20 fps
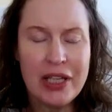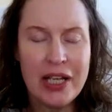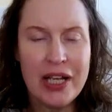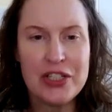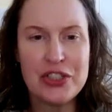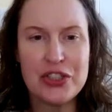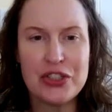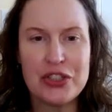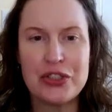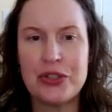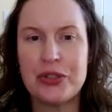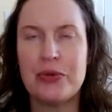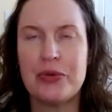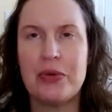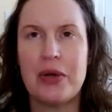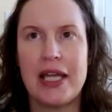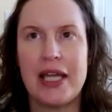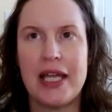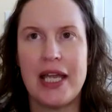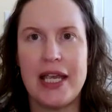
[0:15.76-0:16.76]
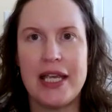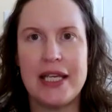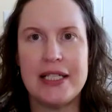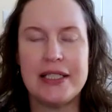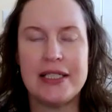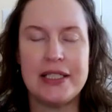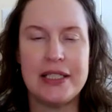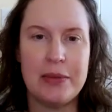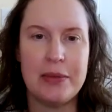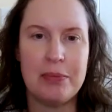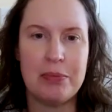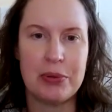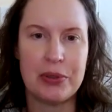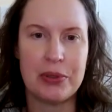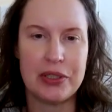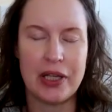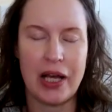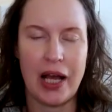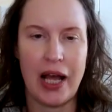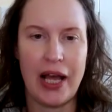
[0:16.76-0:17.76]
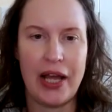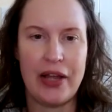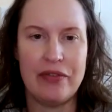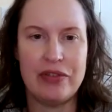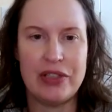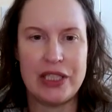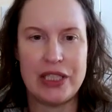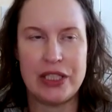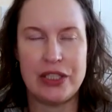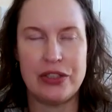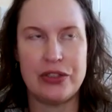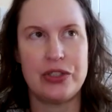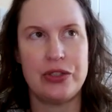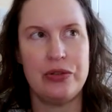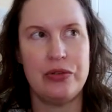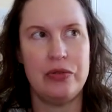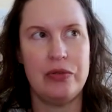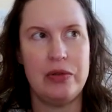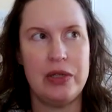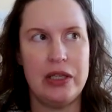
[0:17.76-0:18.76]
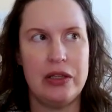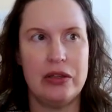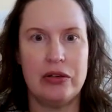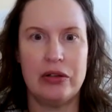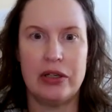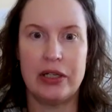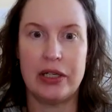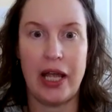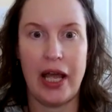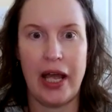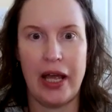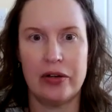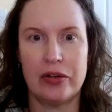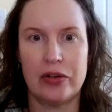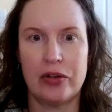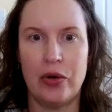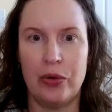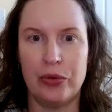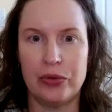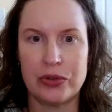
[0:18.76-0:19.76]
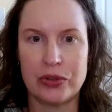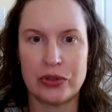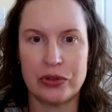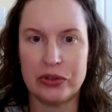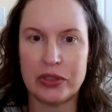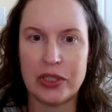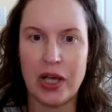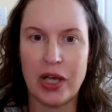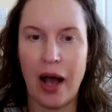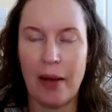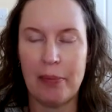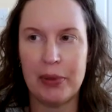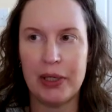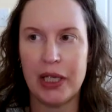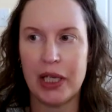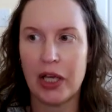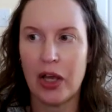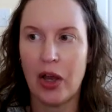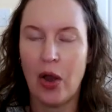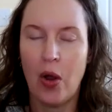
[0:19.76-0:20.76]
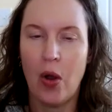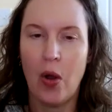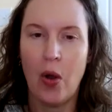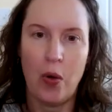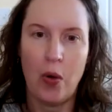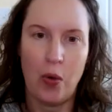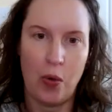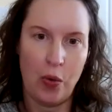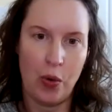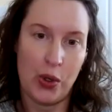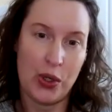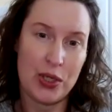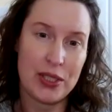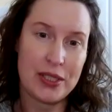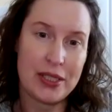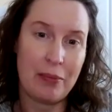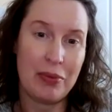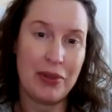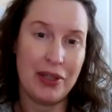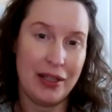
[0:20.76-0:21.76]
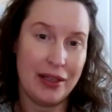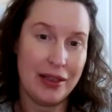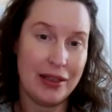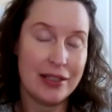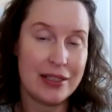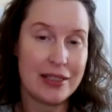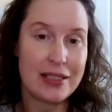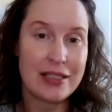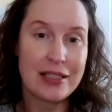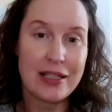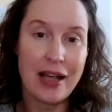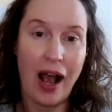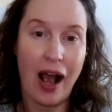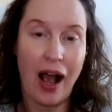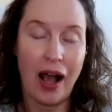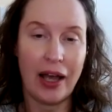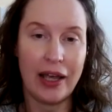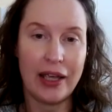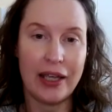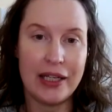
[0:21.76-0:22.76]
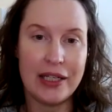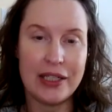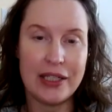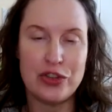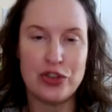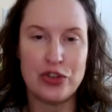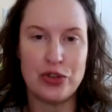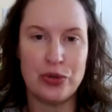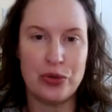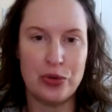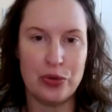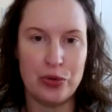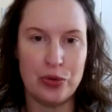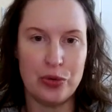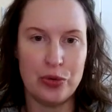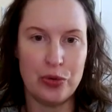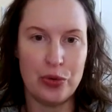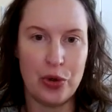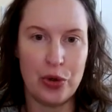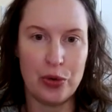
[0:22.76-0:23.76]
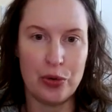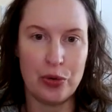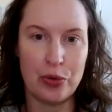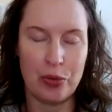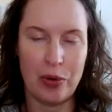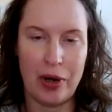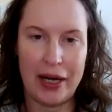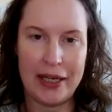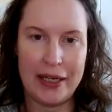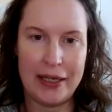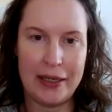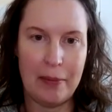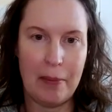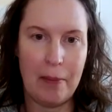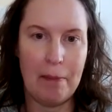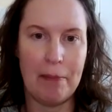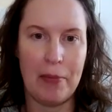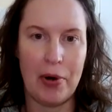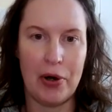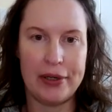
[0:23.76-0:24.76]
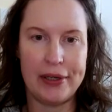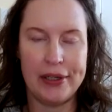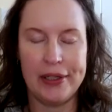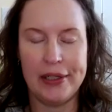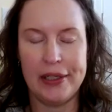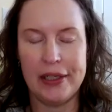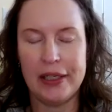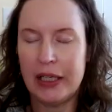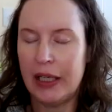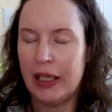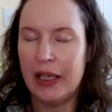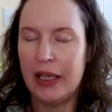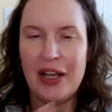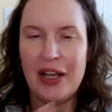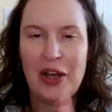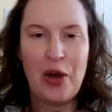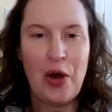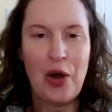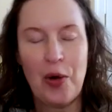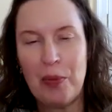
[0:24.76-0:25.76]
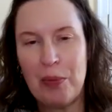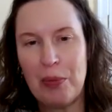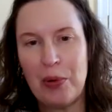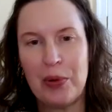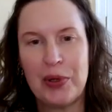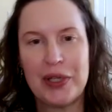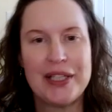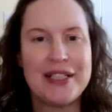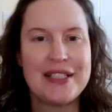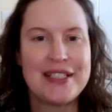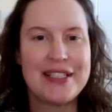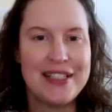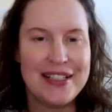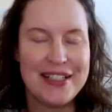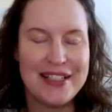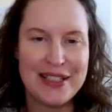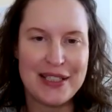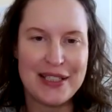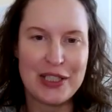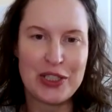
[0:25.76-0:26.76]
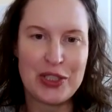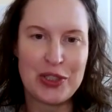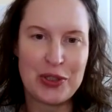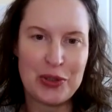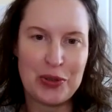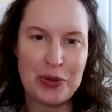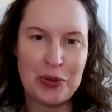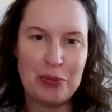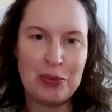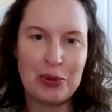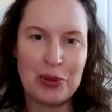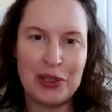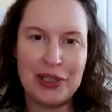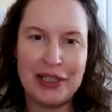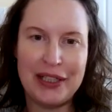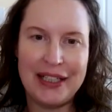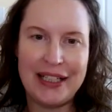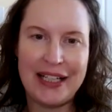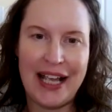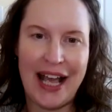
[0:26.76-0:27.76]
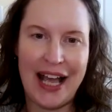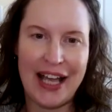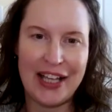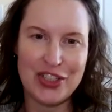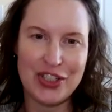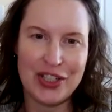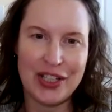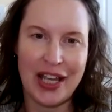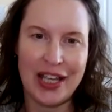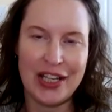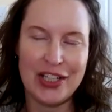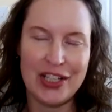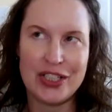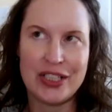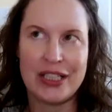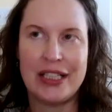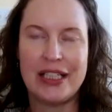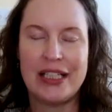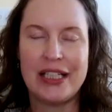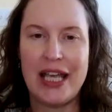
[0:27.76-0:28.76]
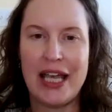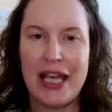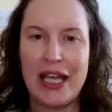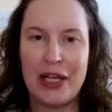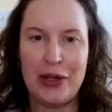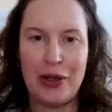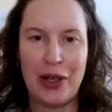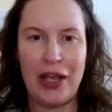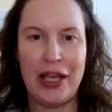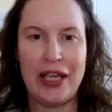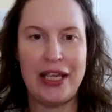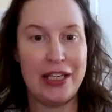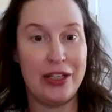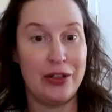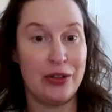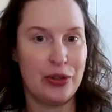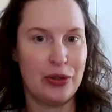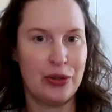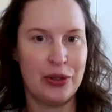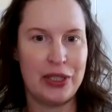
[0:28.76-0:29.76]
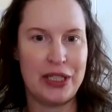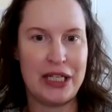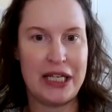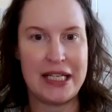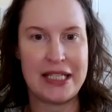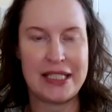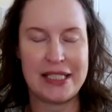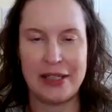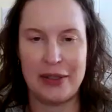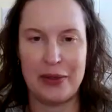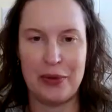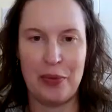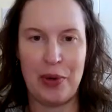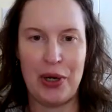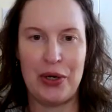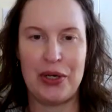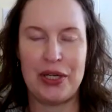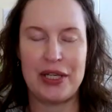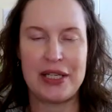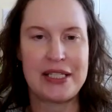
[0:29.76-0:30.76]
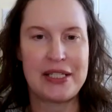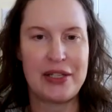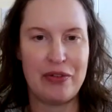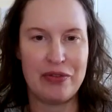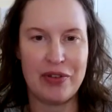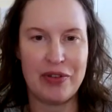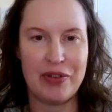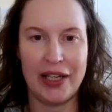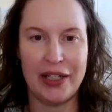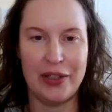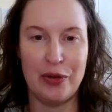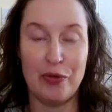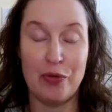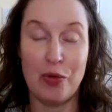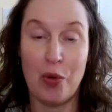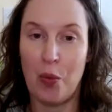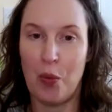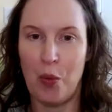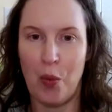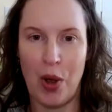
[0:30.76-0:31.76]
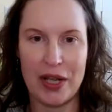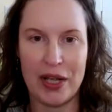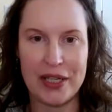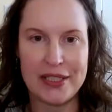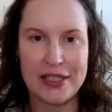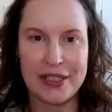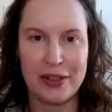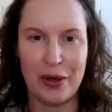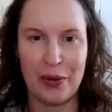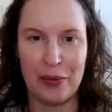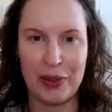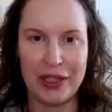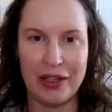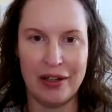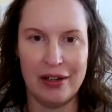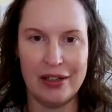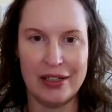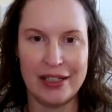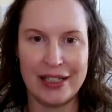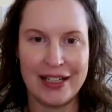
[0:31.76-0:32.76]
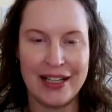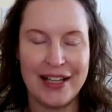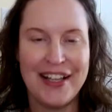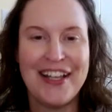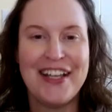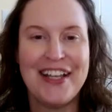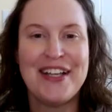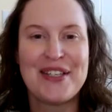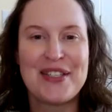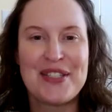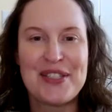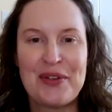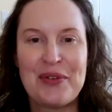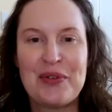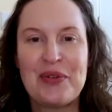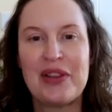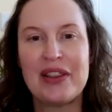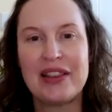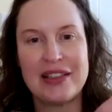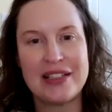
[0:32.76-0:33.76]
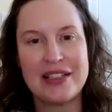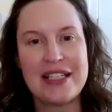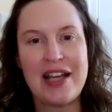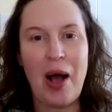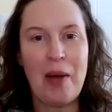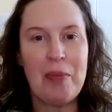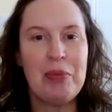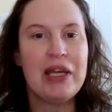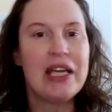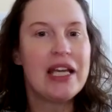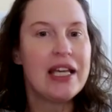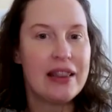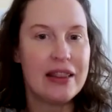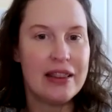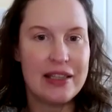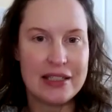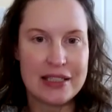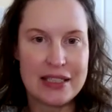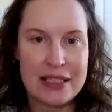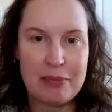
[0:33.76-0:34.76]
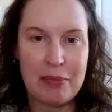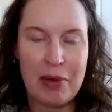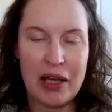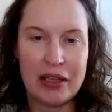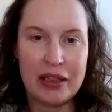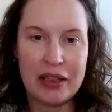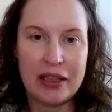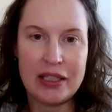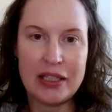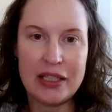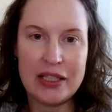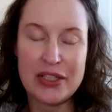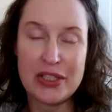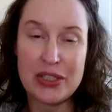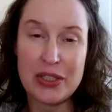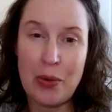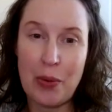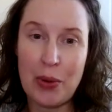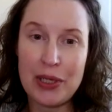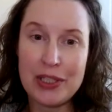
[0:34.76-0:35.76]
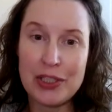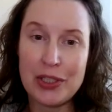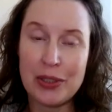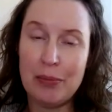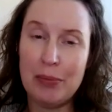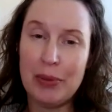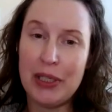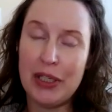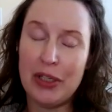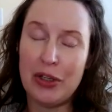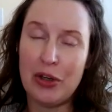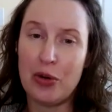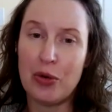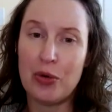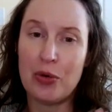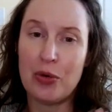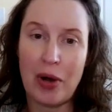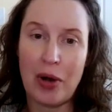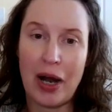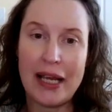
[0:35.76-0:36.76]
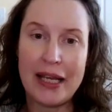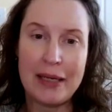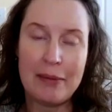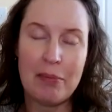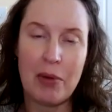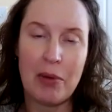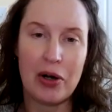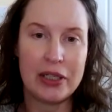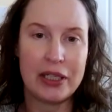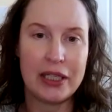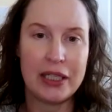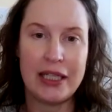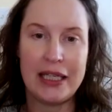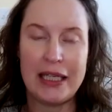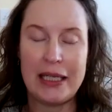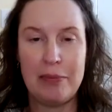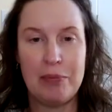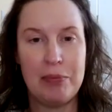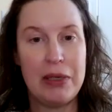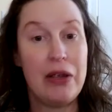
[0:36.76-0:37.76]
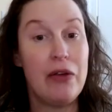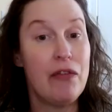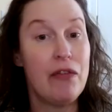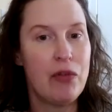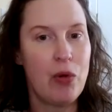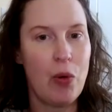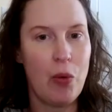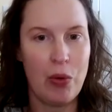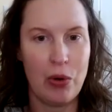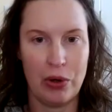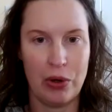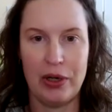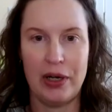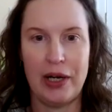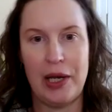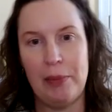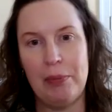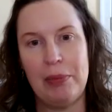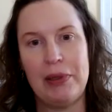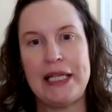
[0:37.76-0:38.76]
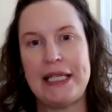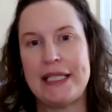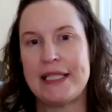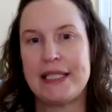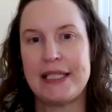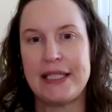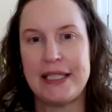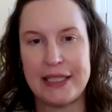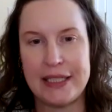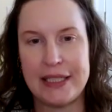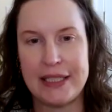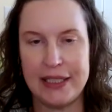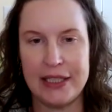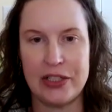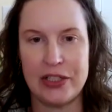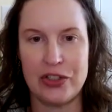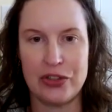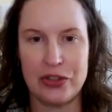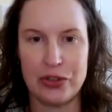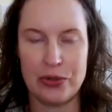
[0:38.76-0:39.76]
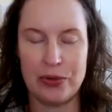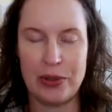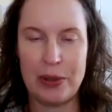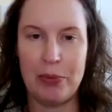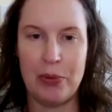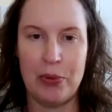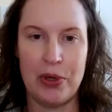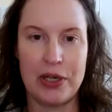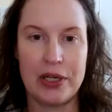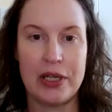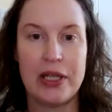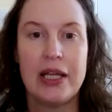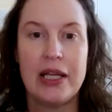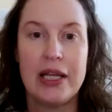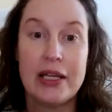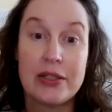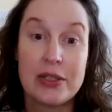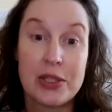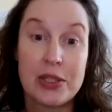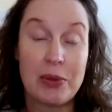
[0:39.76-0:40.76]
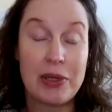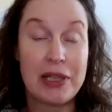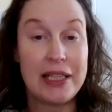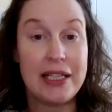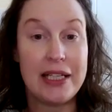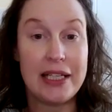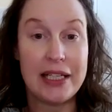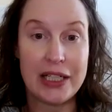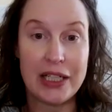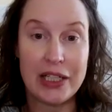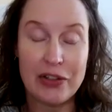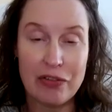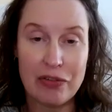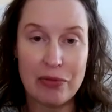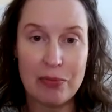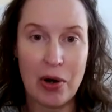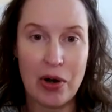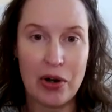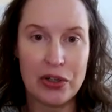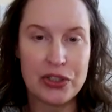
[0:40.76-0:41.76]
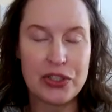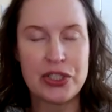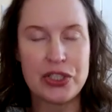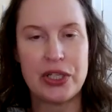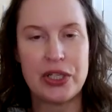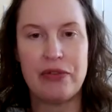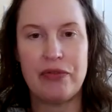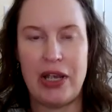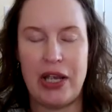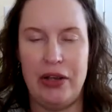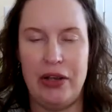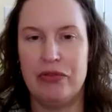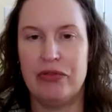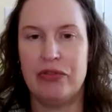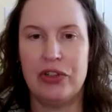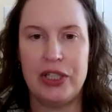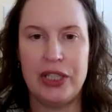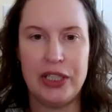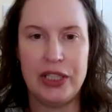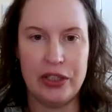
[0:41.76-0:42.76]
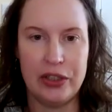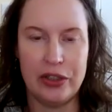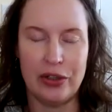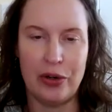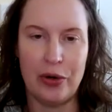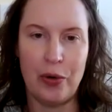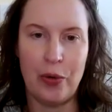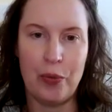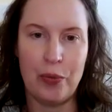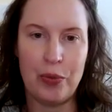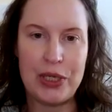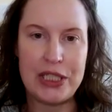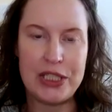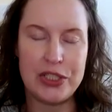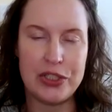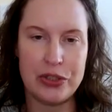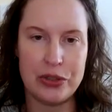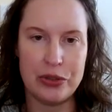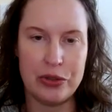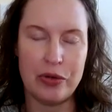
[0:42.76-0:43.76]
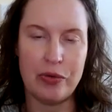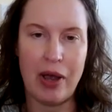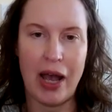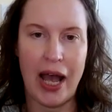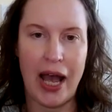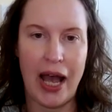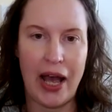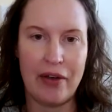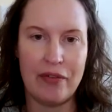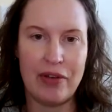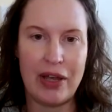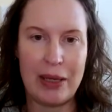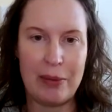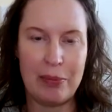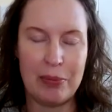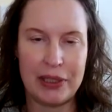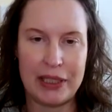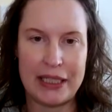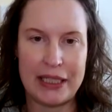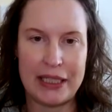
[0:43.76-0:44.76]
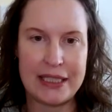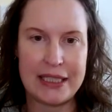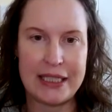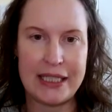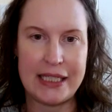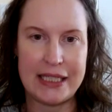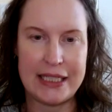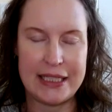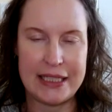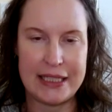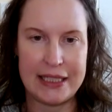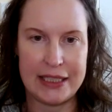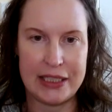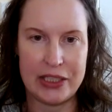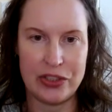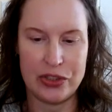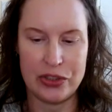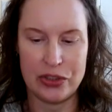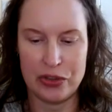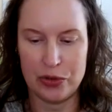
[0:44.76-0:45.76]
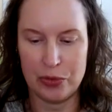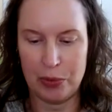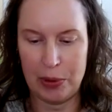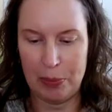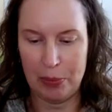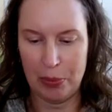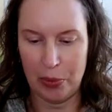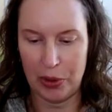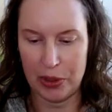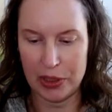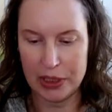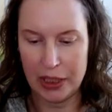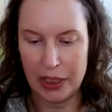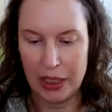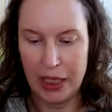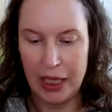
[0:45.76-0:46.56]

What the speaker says: I just do a deeper dive into either an agricultural topic or something that's tied to grain marketing. Whole point is to bring education and an increase in awareness of kind of what's going on. So the topic this month is going to be grain marketing before a planting intentions report. So at the end of March of every year, we do have a planting intentions report.